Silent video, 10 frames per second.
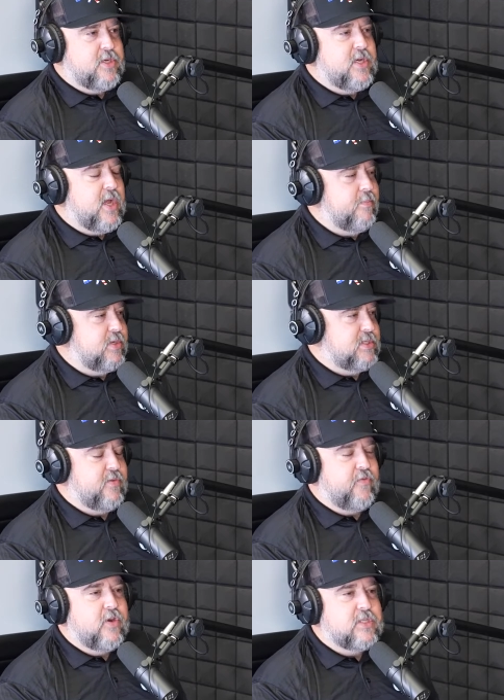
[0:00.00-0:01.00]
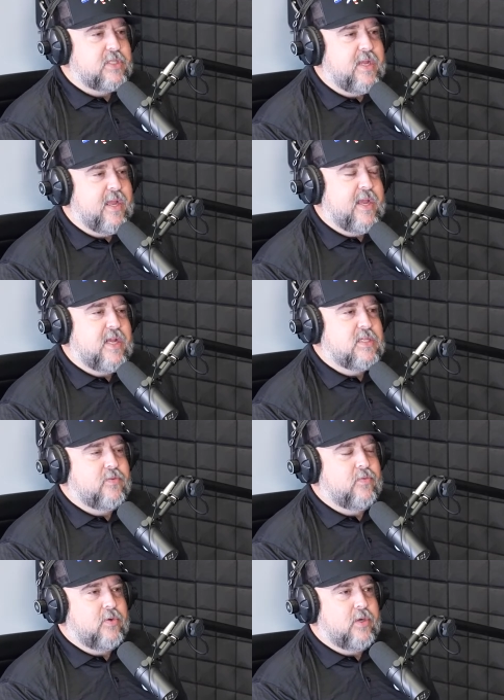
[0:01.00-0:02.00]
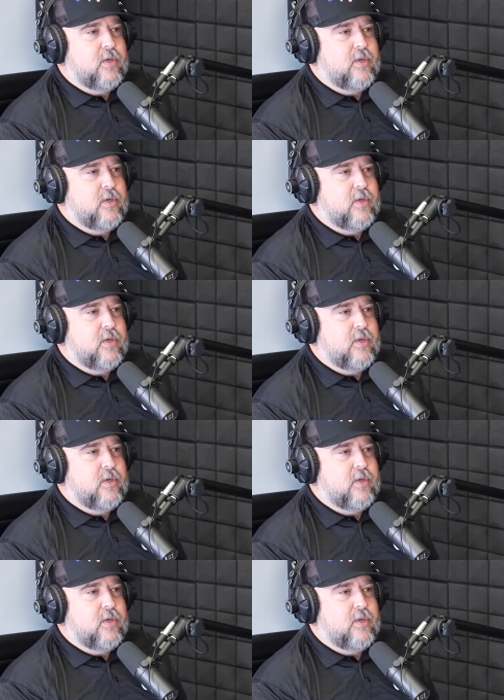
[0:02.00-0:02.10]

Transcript: your numbers. the first thing I ask for